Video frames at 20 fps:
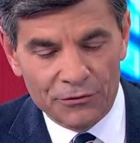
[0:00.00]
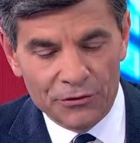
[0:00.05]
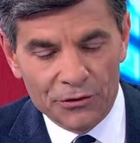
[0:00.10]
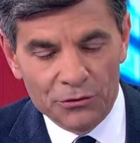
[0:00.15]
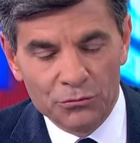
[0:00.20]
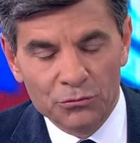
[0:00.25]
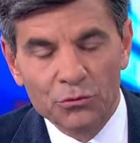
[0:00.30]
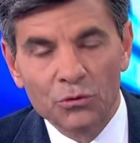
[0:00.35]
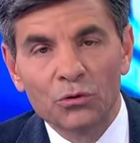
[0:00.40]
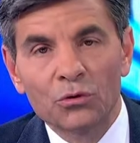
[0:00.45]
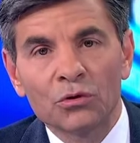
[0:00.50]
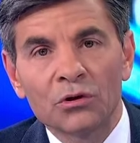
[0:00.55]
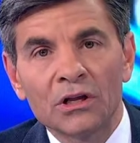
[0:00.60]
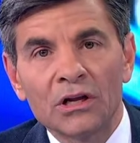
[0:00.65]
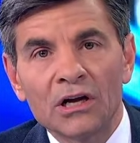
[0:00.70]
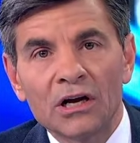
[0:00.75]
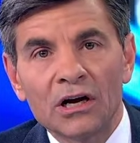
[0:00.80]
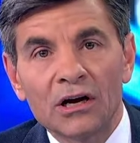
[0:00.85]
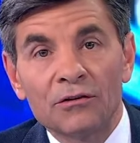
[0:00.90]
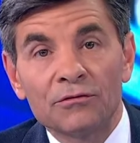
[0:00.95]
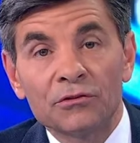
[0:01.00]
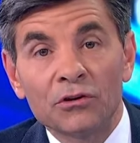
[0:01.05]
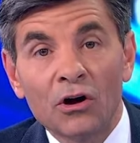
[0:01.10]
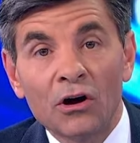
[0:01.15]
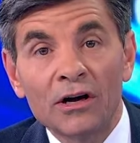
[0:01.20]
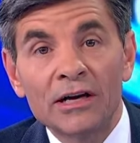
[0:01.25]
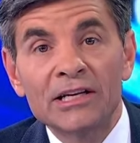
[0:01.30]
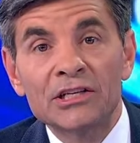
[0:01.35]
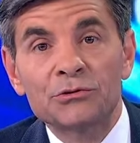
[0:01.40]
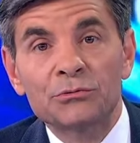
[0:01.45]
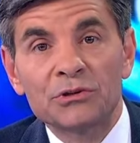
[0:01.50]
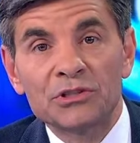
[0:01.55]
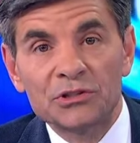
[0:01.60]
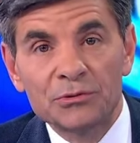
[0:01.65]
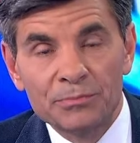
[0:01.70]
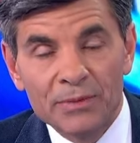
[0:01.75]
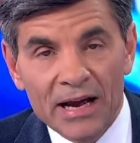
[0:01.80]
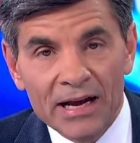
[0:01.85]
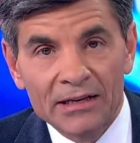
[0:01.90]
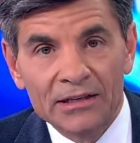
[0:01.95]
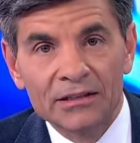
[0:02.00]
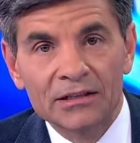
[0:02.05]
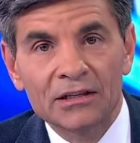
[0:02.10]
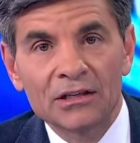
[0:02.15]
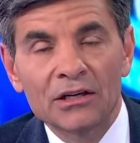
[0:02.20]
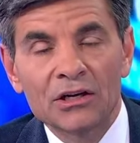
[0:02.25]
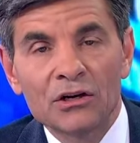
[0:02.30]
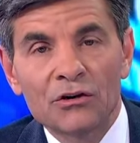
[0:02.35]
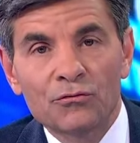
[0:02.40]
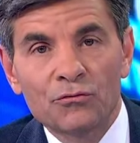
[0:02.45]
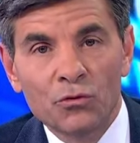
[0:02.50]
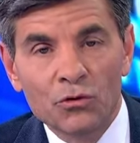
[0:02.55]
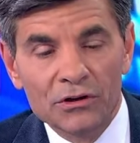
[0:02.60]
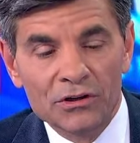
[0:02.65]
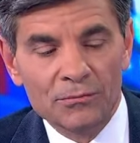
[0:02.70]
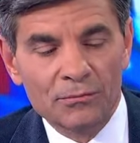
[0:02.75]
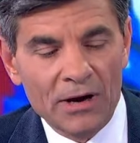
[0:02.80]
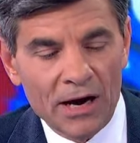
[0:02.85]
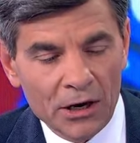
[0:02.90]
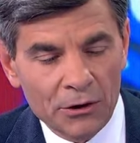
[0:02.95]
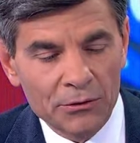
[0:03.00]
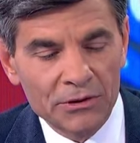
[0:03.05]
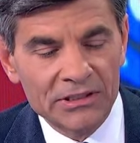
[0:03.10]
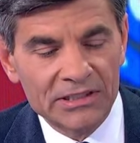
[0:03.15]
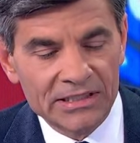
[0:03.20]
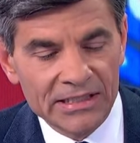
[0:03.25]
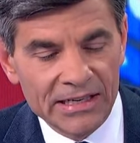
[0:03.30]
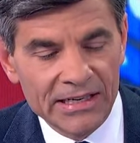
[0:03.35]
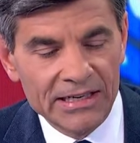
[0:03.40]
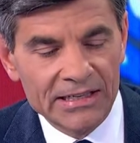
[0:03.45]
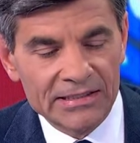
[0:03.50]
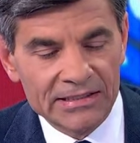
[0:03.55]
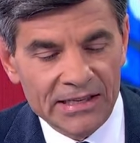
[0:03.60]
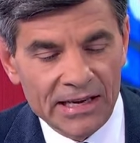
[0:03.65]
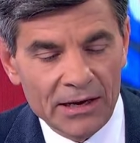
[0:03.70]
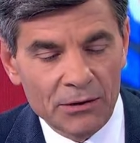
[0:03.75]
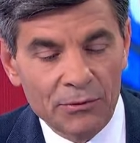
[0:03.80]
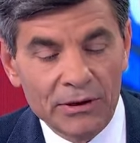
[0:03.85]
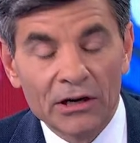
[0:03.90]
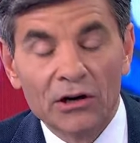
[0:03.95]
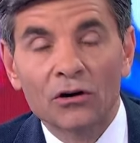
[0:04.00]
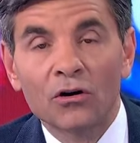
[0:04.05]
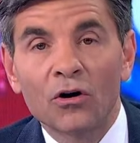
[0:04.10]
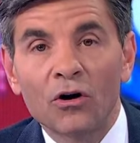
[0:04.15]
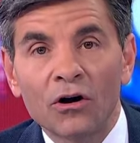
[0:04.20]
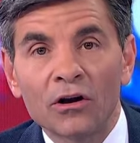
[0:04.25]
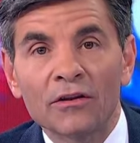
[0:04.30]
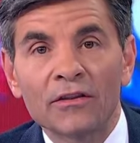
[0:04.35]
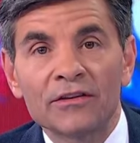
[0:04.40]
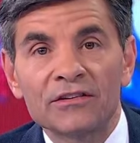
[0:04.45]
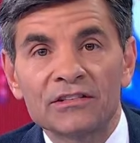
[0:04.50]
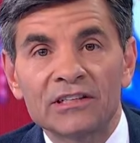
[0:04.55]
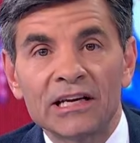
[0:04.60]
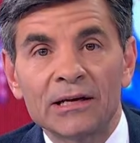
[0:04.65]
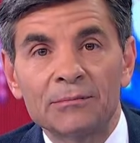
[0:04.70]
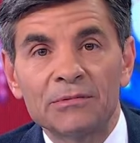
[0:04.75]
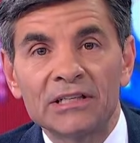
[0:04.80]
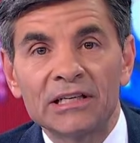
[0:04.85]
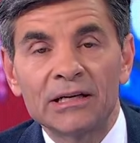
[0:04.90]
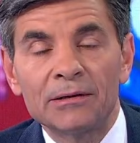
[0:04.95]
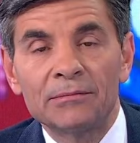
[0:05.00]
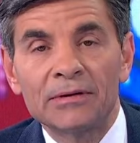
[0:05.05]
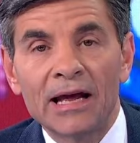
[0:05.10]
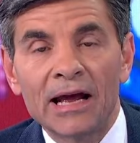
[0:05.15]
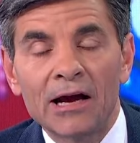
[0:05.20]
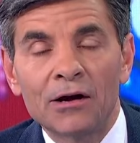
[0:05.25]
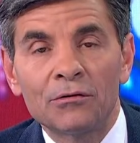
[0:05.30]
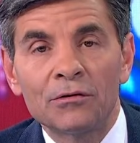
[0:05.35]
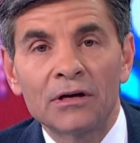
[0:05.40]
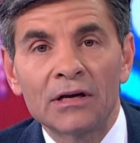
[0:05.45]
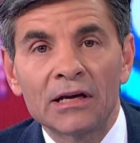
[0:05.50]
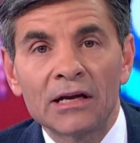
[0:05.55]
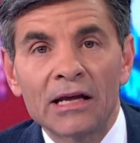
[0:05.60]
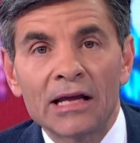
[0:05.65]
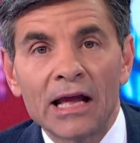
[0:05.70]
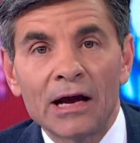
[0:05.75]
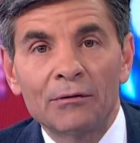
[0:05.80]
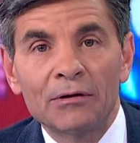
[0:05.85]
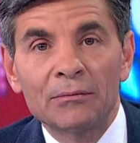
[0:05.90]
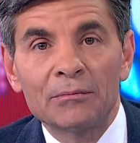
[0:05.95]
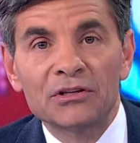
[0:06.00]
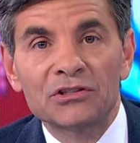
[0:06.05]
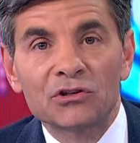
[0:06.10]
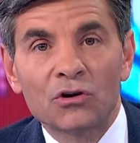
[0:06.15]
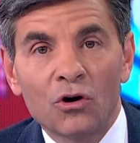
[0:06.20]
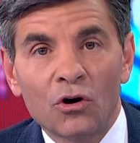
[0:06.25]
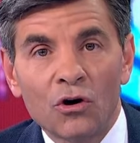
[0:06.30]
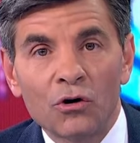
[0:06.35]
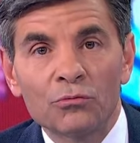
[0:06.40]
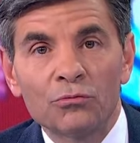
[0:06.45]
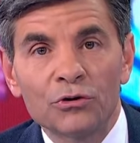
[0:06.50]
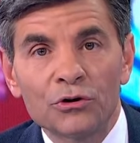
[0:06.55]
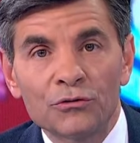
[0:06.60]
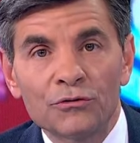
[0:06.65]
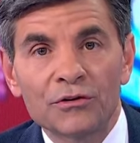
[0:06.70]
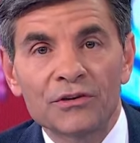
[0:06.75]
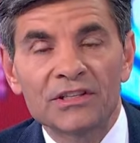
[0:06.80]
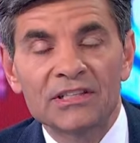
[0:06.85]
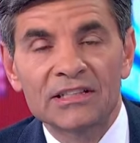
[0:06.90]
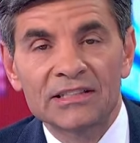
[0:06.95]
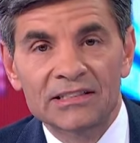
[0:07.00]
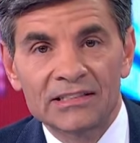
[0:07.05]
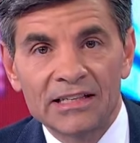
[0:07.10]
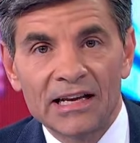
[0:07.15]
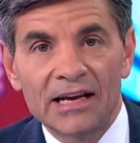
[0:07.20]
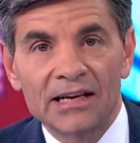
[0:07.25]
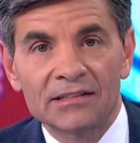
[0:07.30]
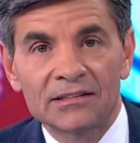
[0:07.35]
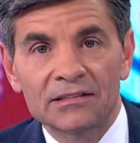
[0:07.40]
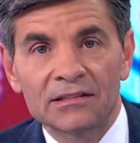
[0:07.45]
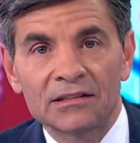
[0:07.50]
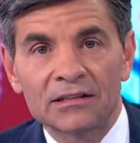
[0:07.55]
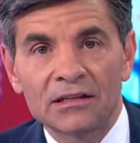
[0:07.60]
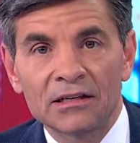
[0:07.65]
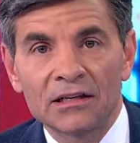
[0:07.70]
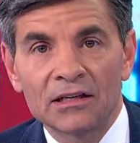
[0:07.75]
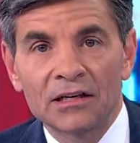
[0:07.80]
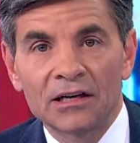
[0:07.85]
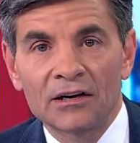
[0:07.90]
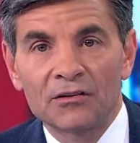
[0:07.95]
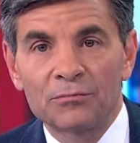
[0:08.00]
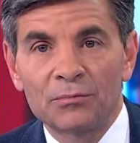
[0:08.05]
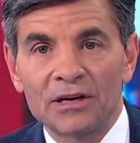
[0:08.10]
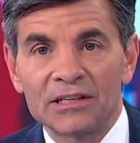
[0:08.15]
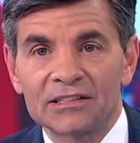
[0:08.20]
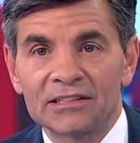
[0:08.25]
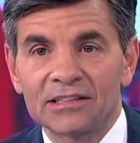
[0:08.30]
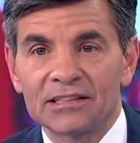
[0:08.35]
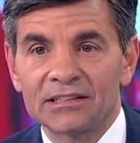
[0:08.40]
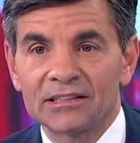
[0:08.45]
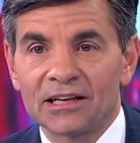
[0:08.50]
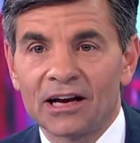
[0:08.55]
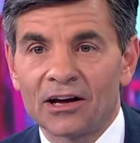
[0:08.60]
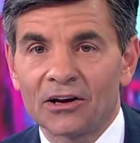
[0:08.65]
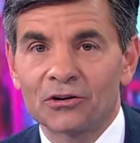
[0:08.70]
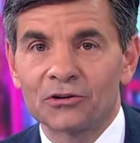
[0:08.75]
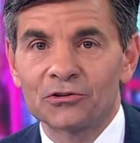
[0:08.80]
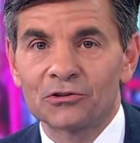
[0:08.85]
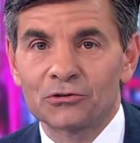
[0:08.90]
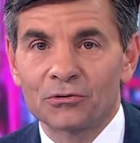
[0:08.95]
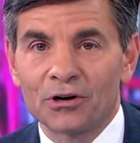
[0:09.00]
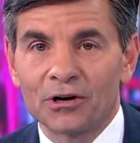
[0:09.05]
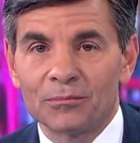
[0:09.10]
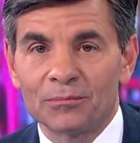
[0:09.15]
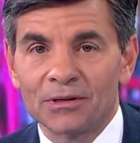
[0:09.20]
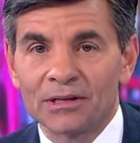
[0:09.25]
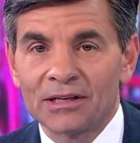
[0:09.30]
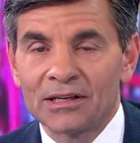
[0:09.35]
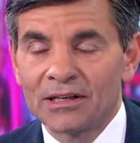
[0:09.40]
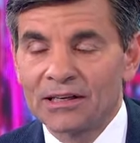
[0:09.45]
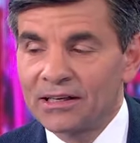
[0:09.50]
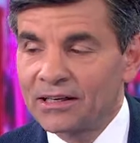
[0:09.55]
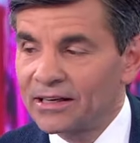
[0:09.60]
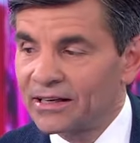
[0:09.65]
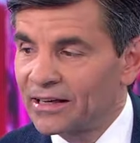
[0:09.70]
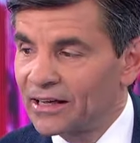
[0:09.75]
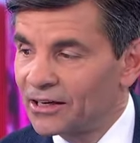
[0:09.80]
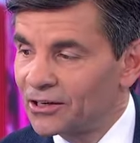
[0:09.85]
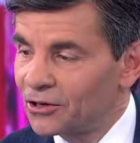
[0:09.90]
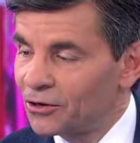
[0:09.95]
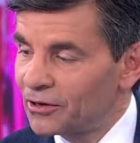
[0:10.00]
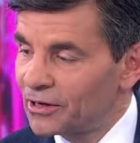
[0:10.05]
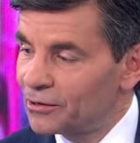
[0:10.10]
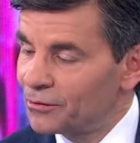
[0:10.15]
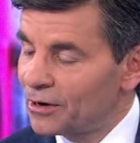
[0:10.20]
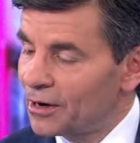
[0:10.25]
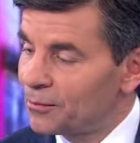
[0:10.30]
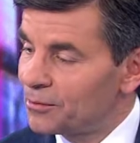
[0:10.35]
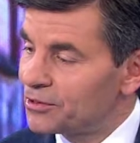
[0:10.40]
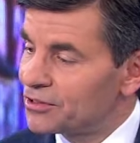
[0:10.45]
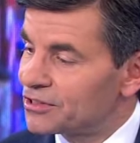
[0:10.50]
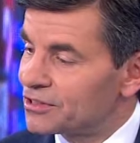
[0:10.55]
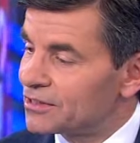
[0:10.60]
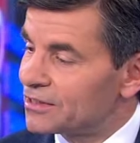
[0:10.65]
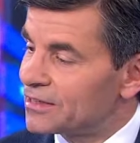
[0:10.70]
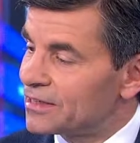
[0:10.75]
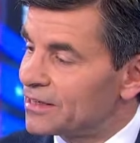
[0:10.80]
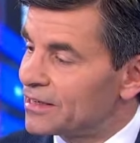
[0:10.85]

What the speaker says: for the rule of law, his respect for democracy. He said we are all on the same team now, and we must all root for the success of President Donald Trump. Again, Cokie Roberts,